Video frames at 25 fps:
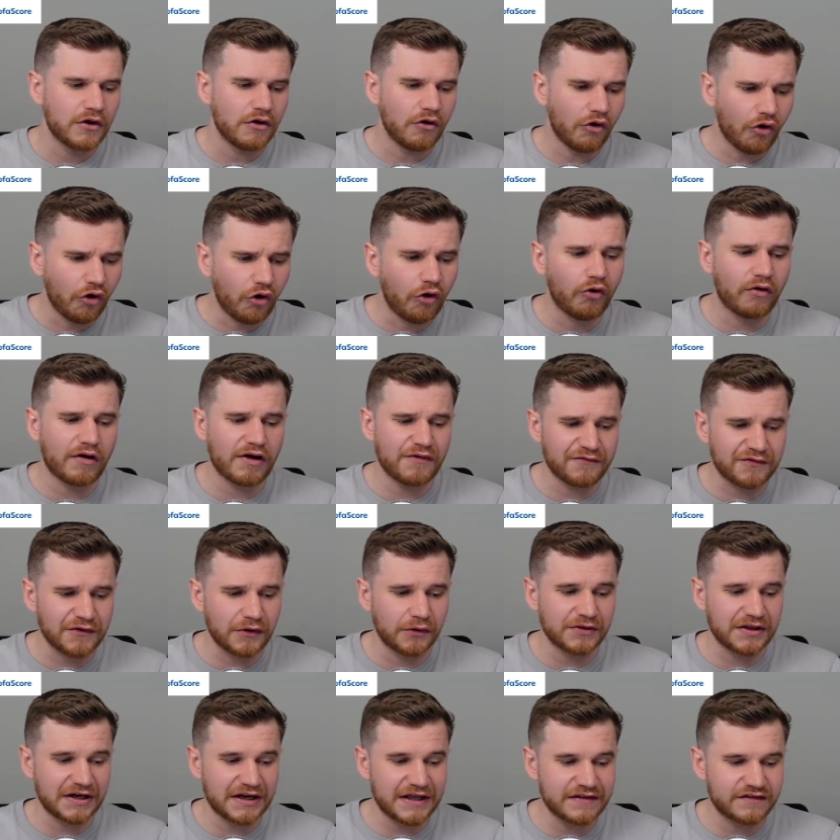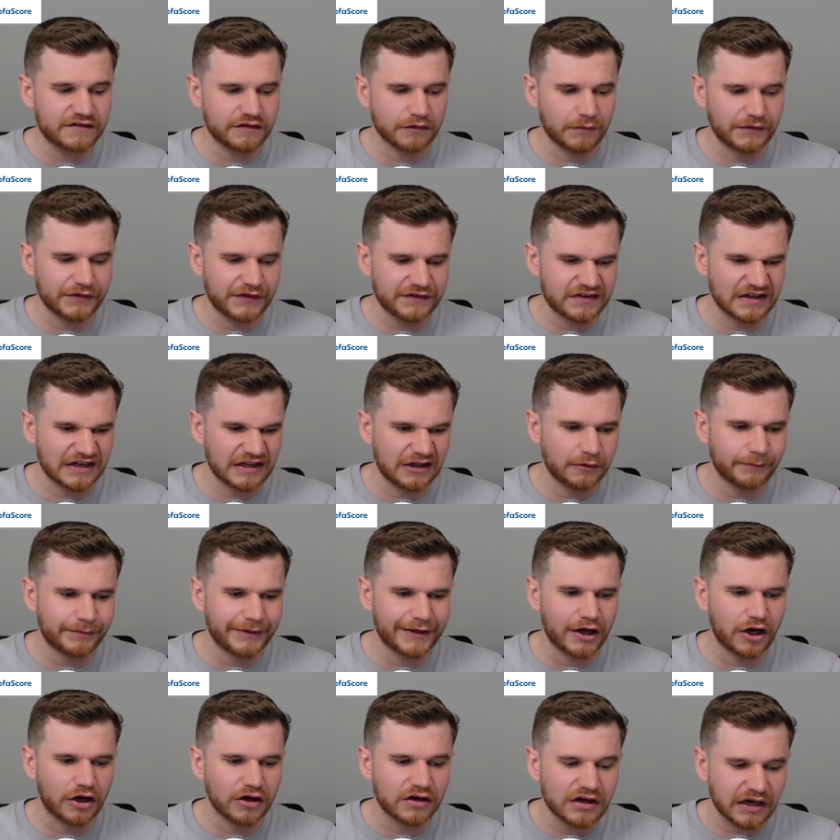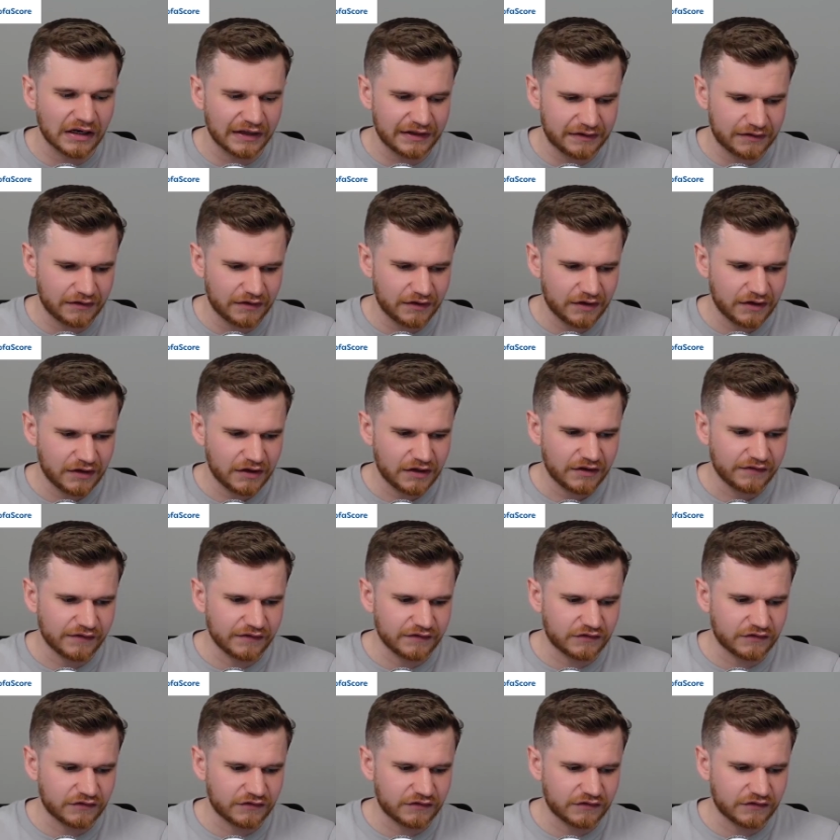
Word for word: or I feel you need someone that's a little bit ugly, that's